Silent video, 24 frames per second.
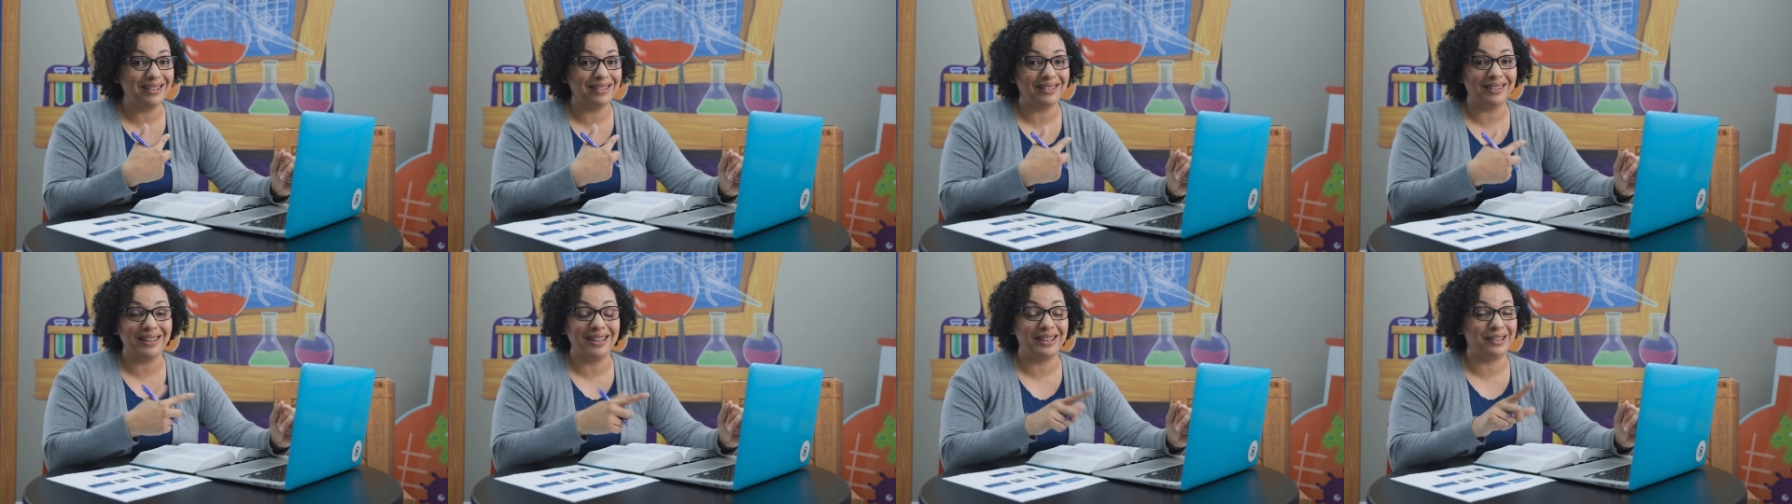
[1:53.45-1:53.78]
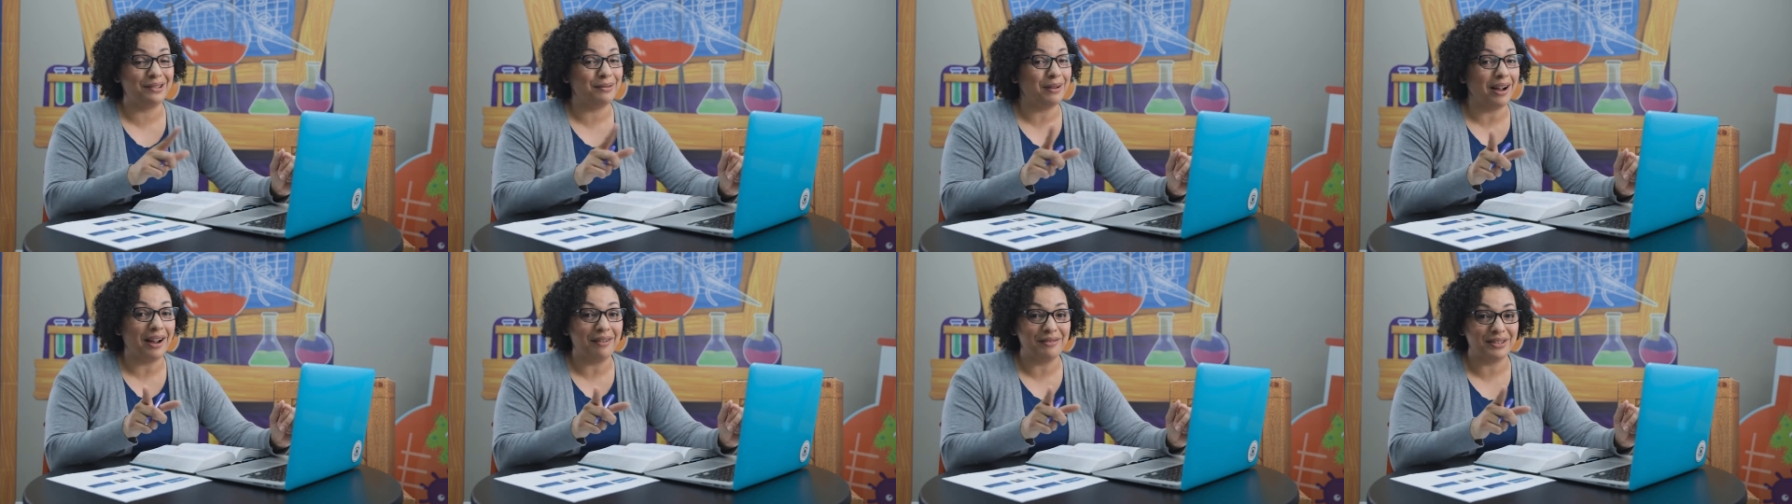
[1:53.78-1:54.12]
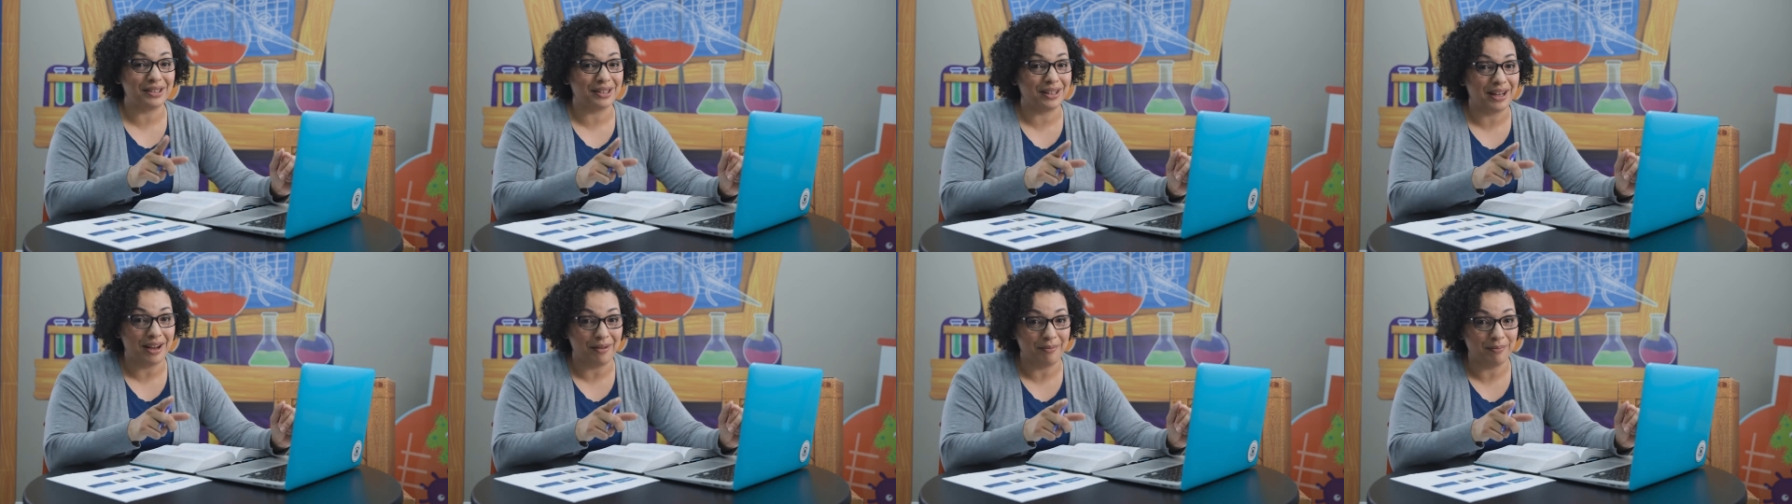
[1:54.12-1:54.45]
like you
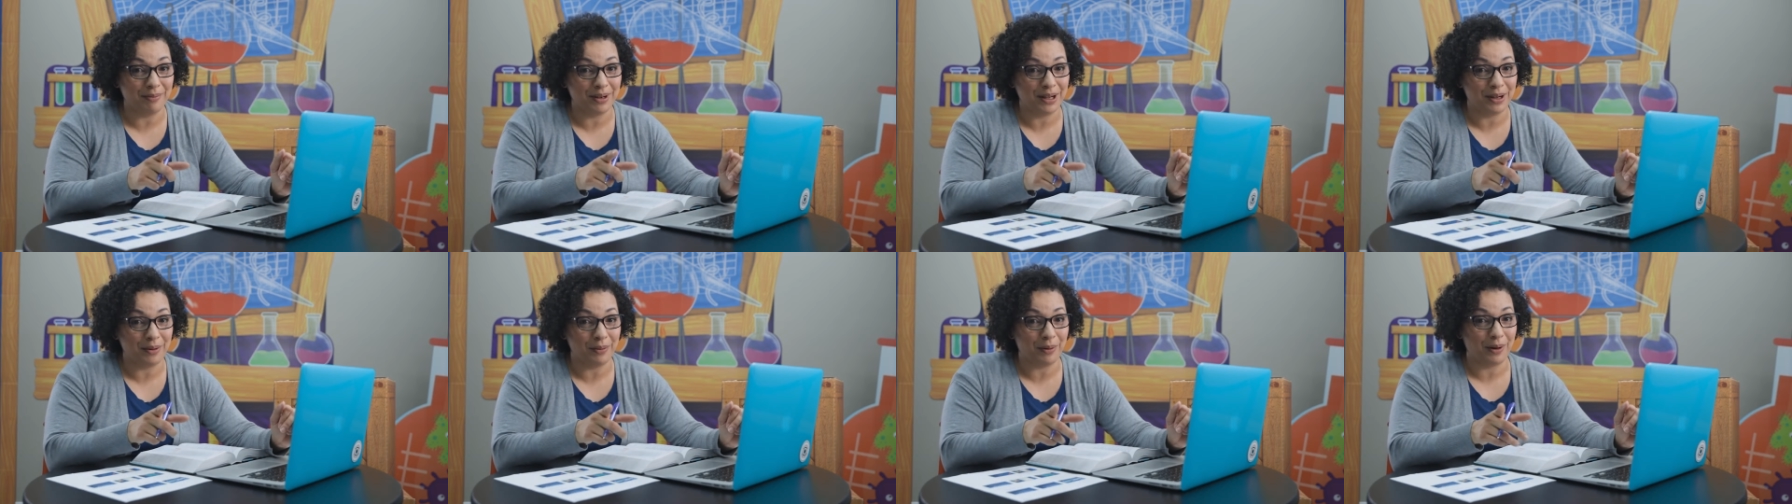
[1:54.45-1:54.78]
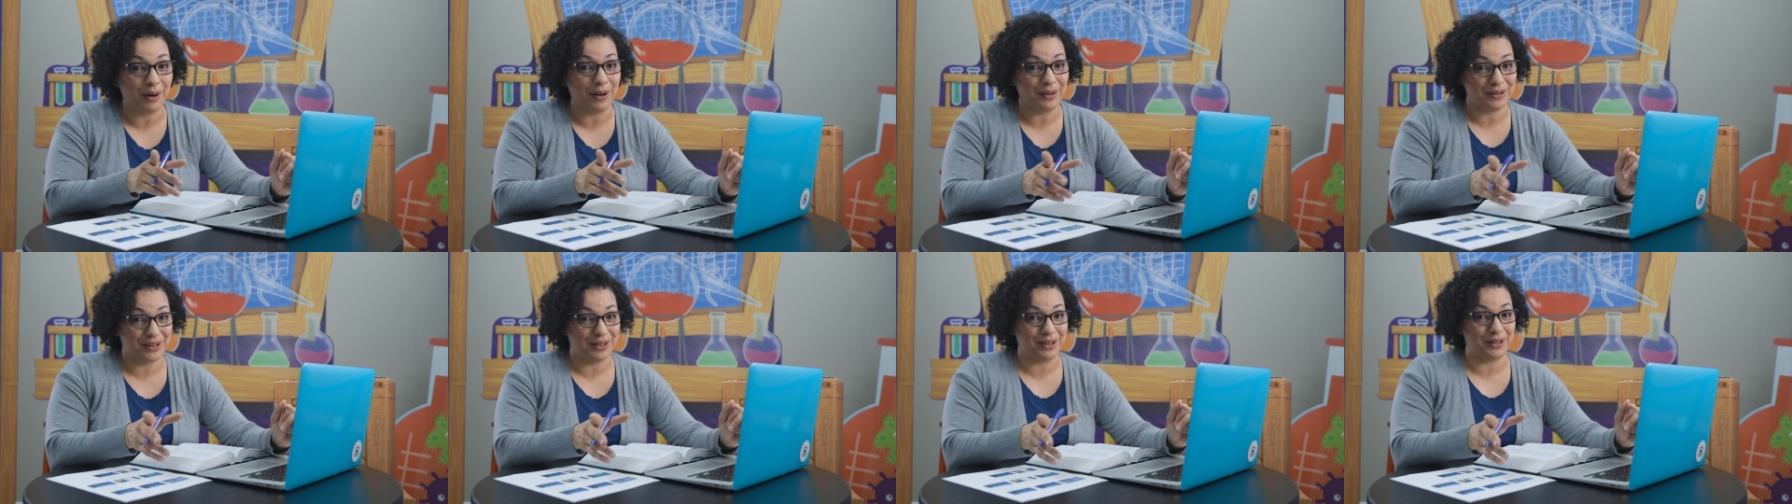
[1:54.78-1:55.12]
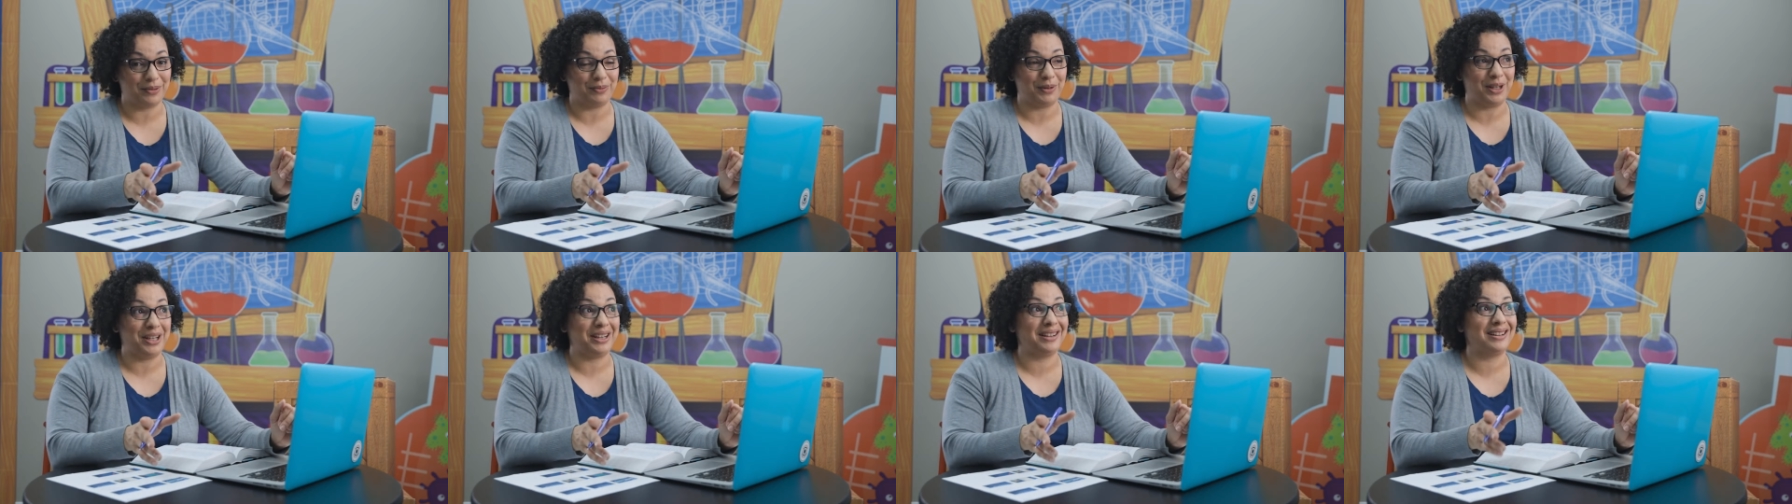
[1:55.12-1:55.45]
obviously haven't been anywhere else
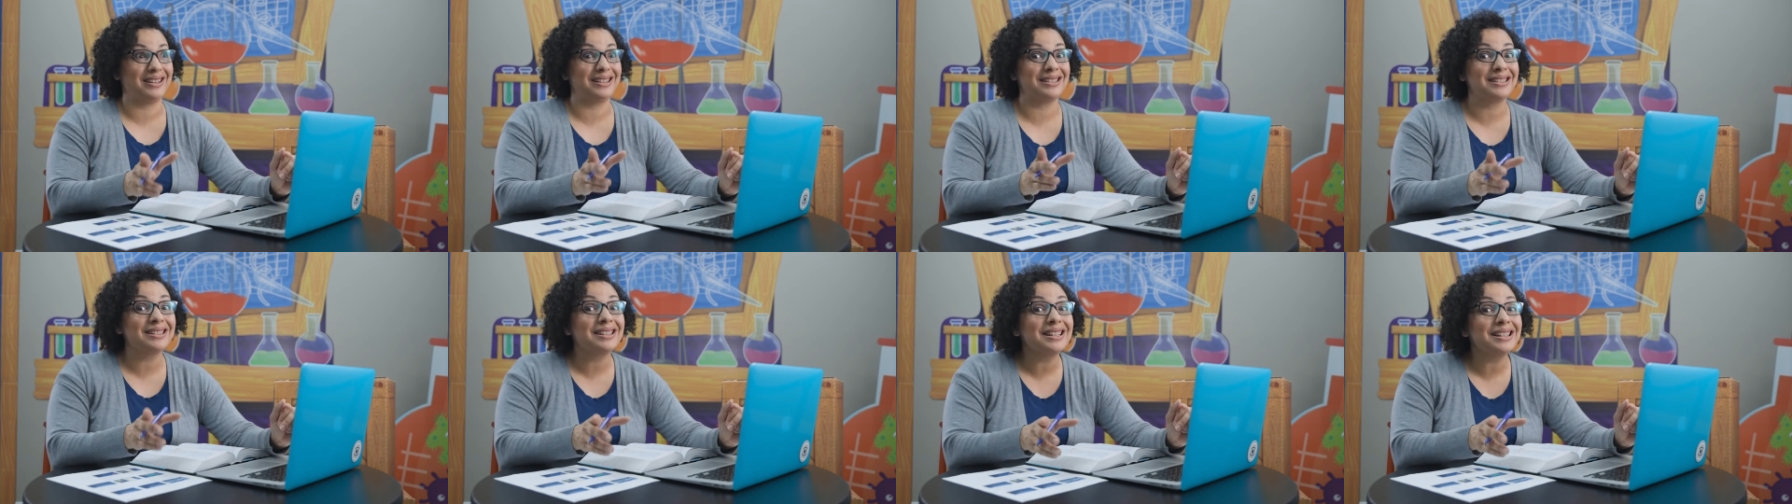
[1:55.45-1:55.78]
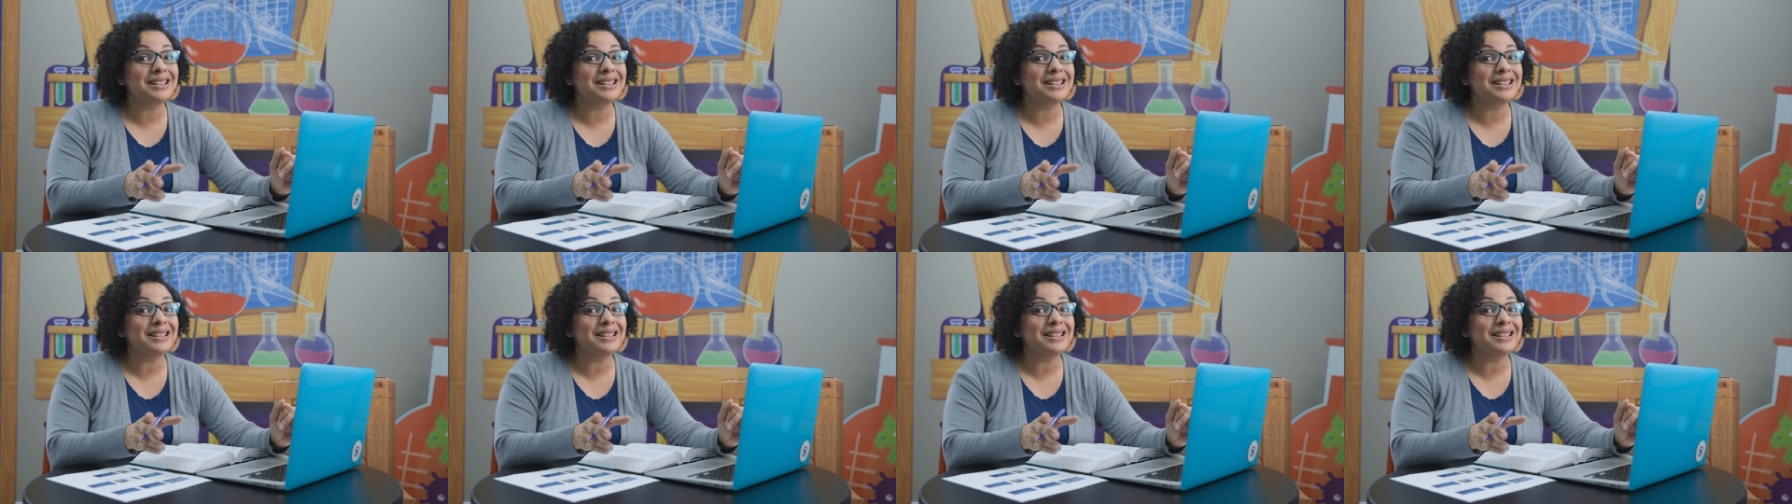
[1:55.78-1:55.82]
this week because